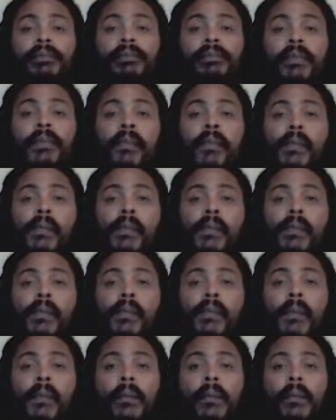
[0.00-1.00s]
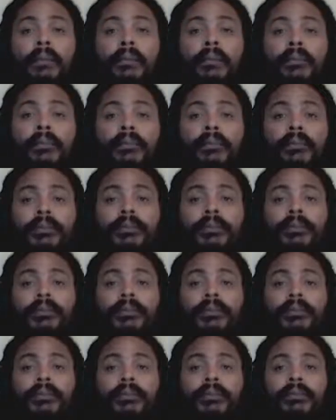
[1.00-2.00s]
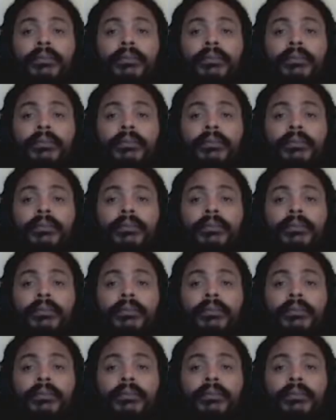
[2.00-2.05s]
[no speech]